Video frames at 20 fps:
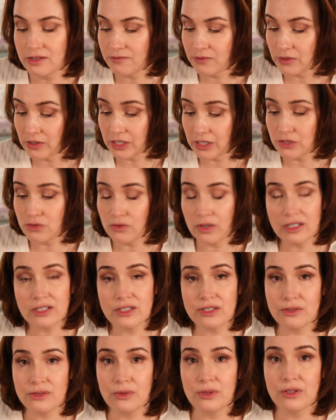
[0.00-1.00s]
For a
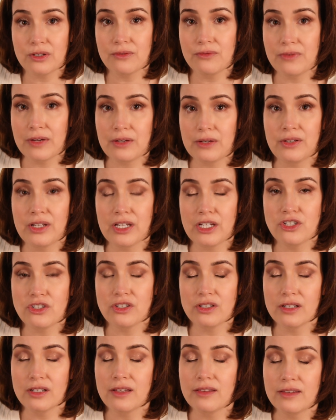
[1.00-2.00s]
drugstore
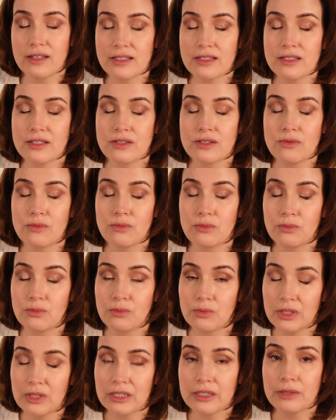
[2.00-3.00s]
foundation, this is
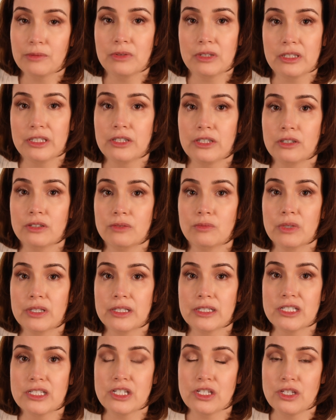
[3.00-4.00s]
really, really good
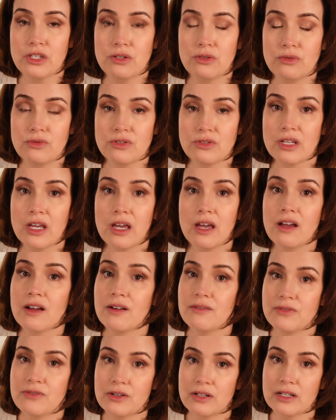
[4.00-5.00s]
one to use
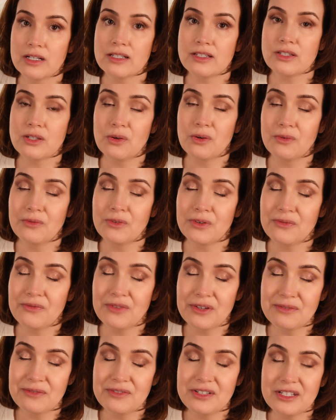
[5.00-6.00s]
for us over
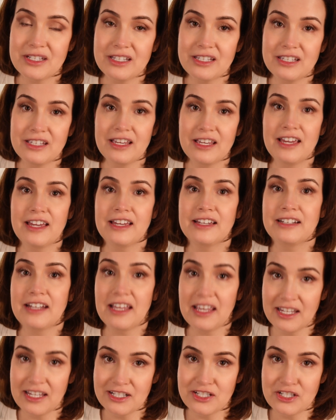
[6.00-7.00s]
50 and
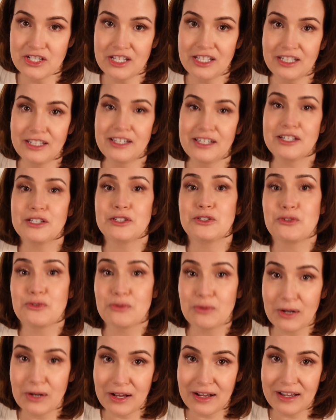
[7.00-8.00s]
aging and
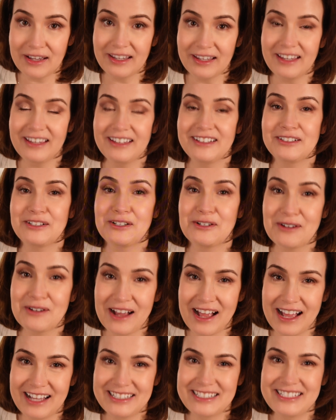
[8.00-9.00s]
dry and
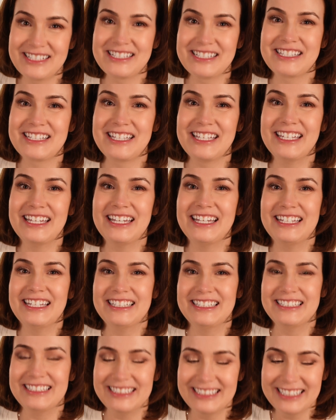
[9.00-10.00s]
cracked
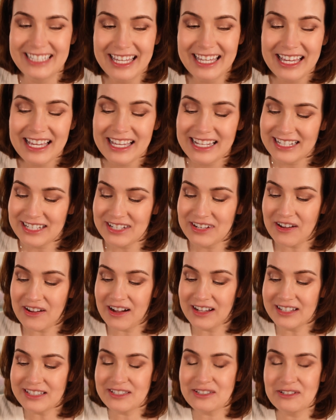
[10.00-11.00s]
skin.
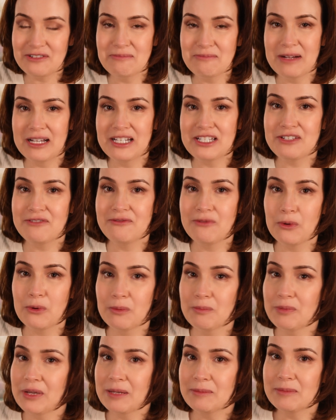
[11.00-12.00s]
Not so much
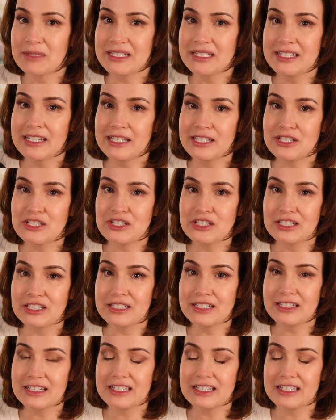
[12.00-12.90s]
for pigmentation.